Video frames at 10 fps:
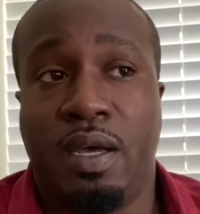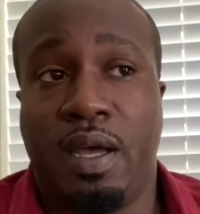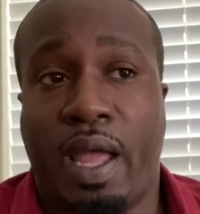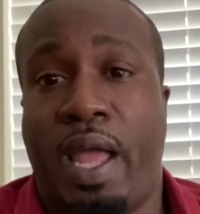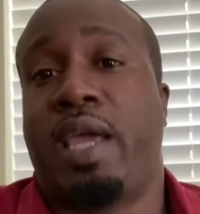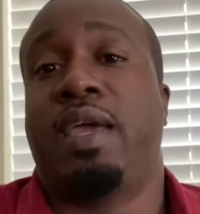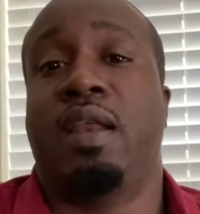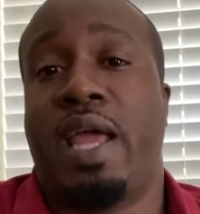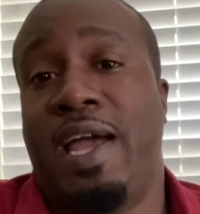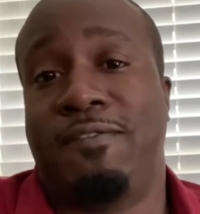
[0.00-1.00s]
I can
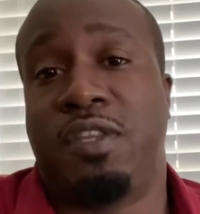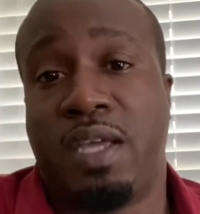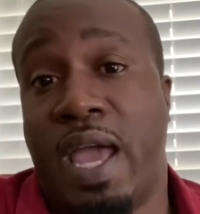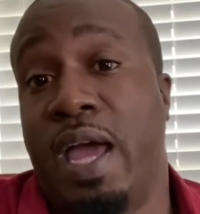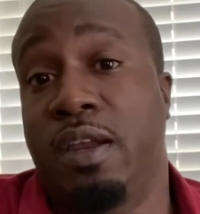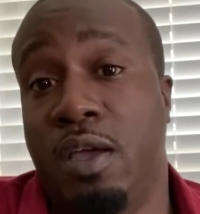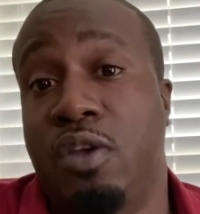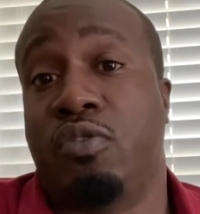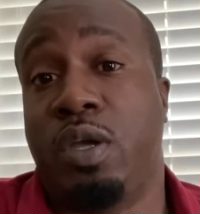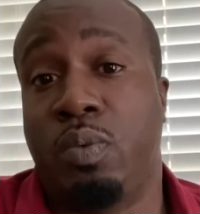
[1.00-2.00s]
have to kind of
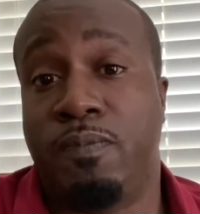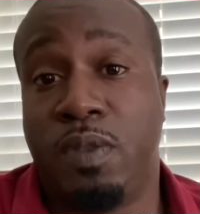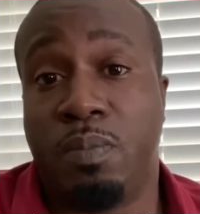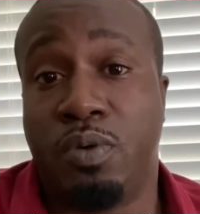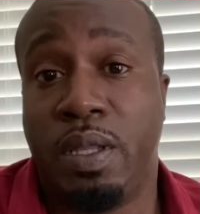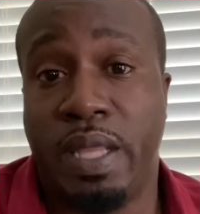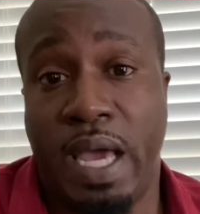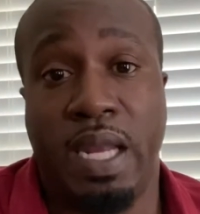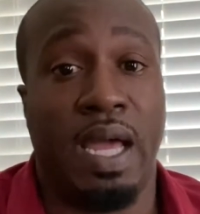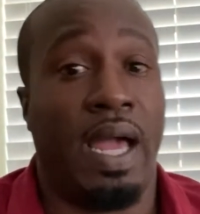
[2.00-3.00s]
agree with them on
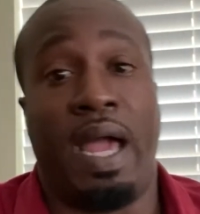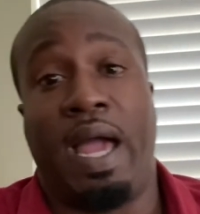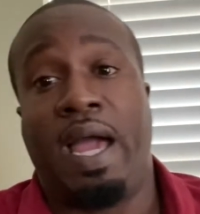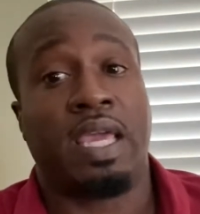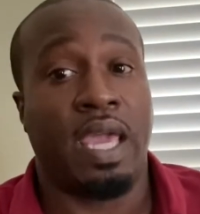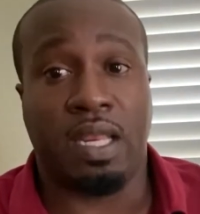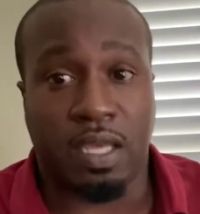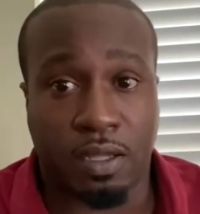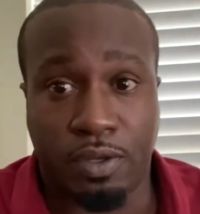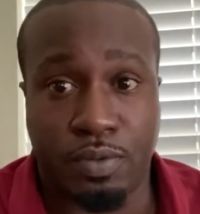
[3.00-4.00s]
that. I can't
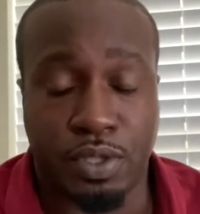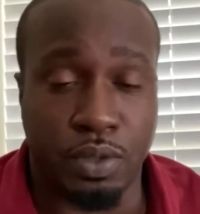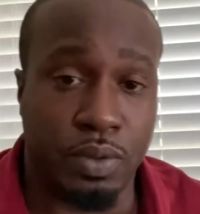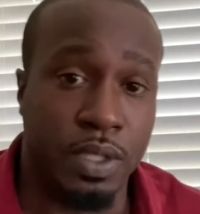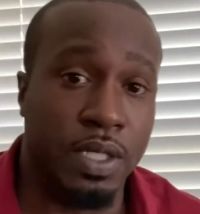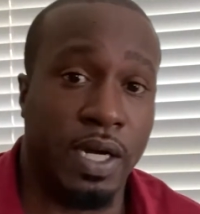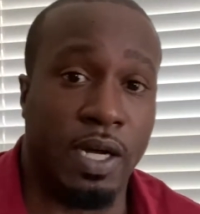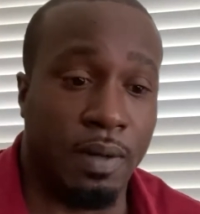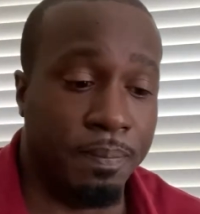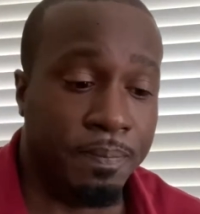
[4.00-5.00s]
get used to it.
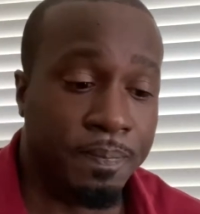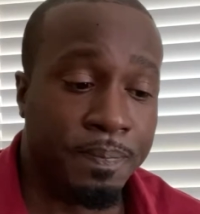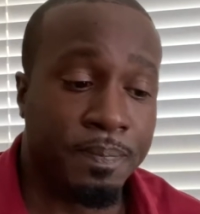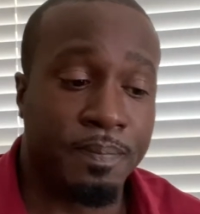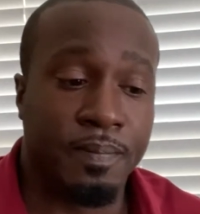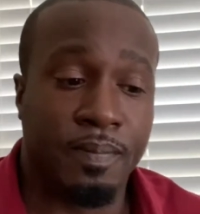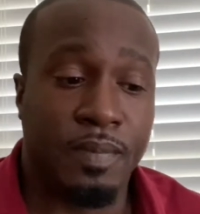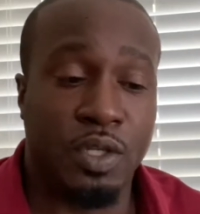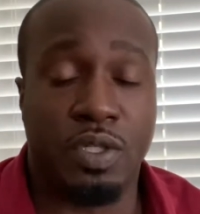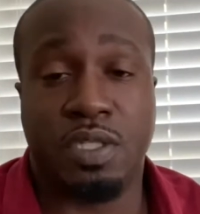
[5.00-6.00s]

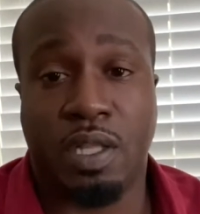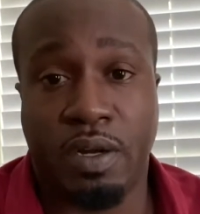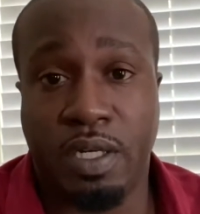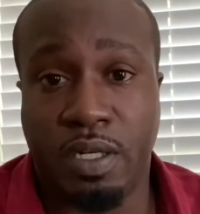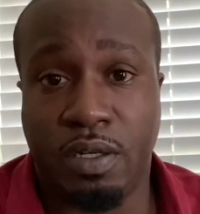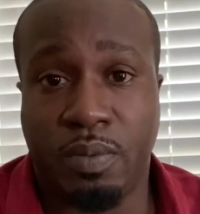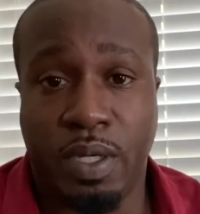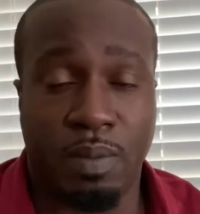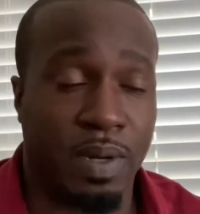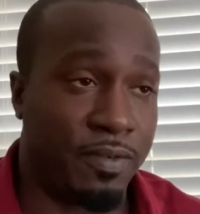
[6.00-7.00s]
You just learn to deal with
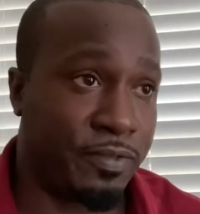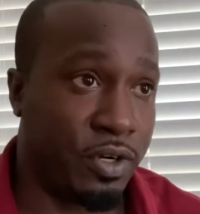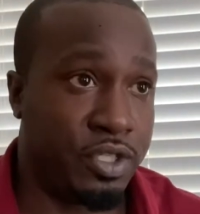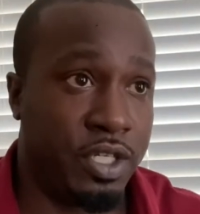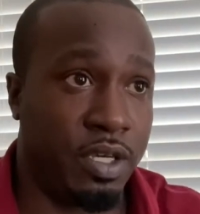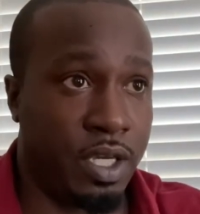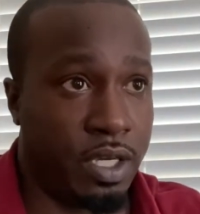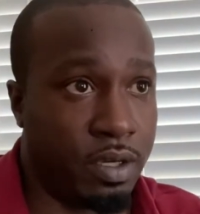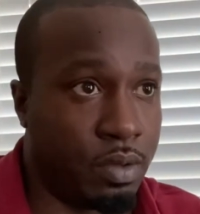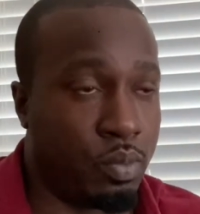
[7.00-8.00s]
it. My first year
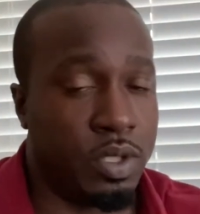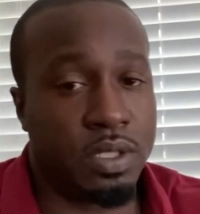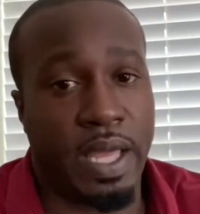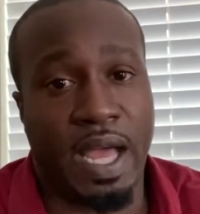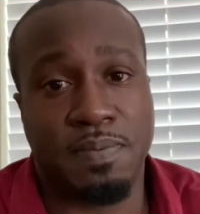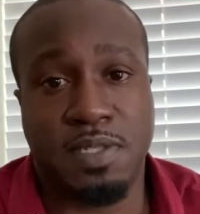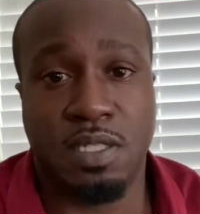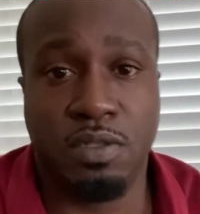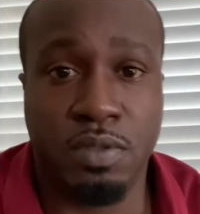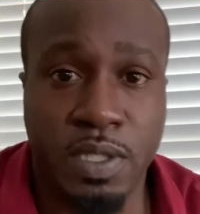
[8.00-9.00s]
here was
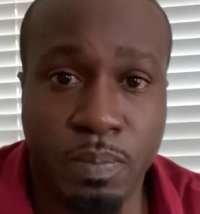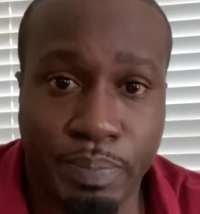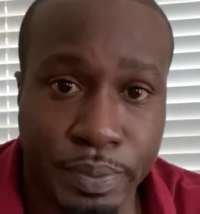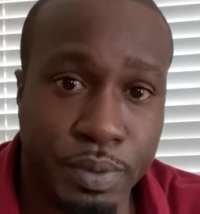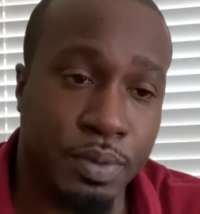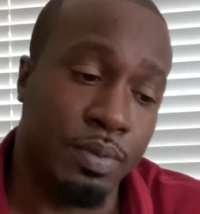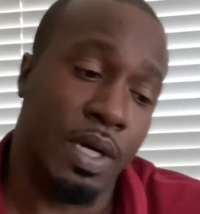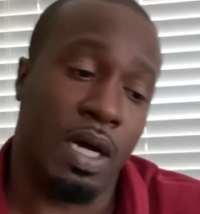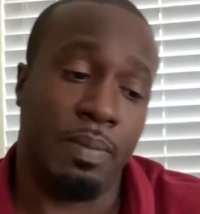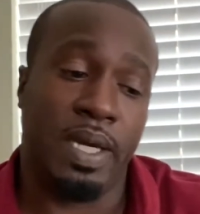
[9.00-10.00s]
absolutely brutal.
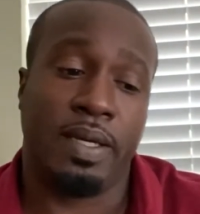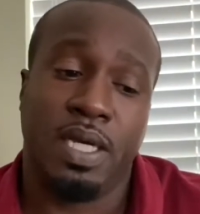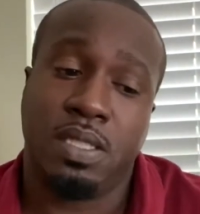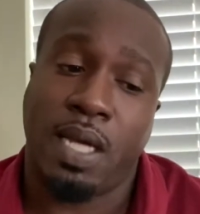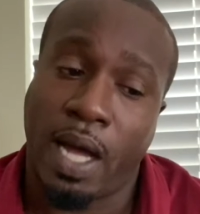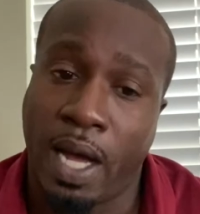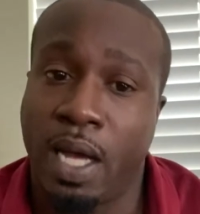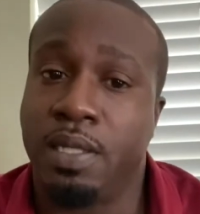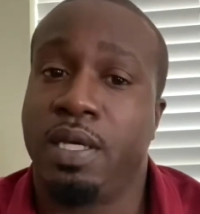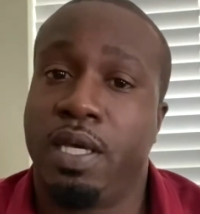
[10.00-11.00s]
It gets
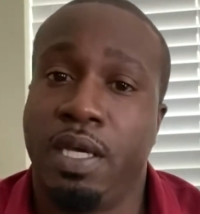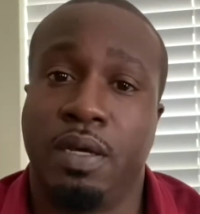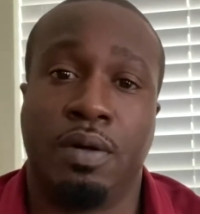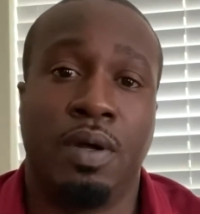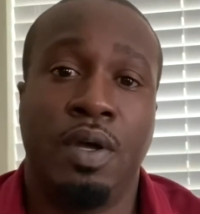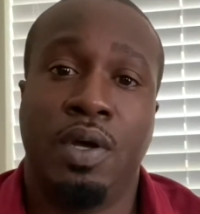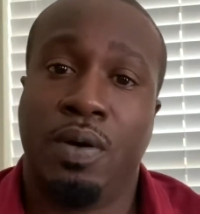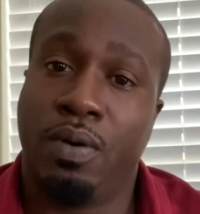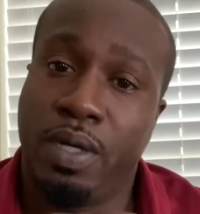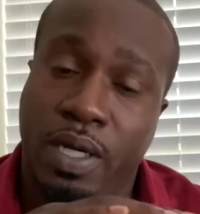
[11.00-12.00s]
hot here
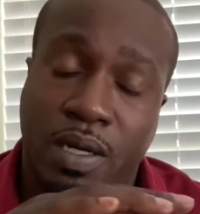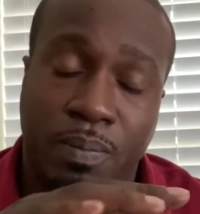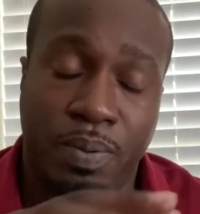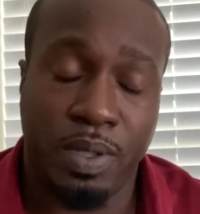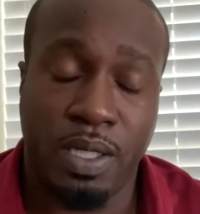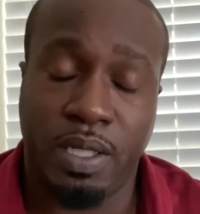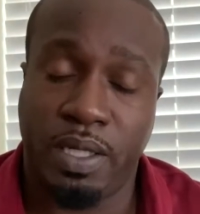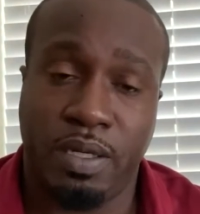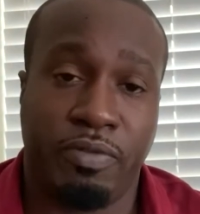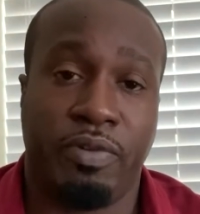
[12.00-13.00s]
on a completely
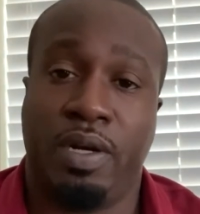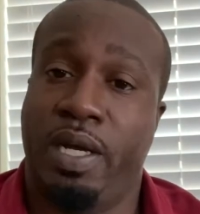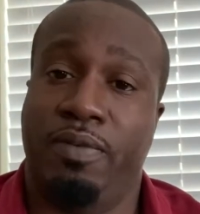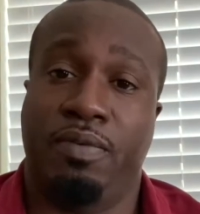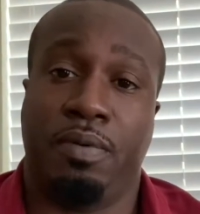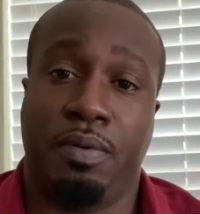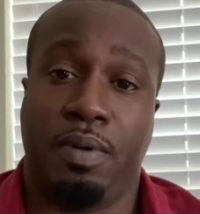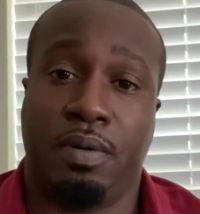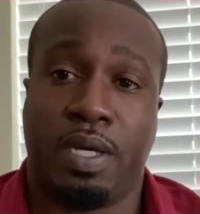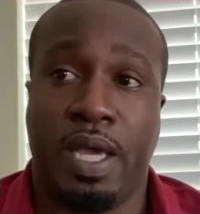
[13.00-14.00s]
different level,
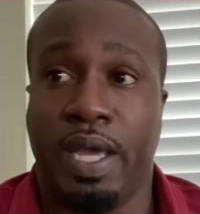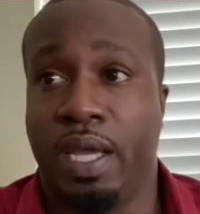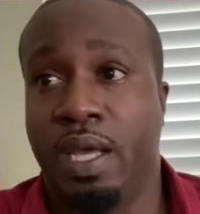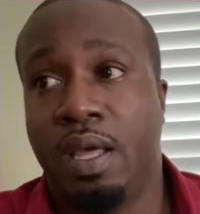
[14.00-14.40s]
okay?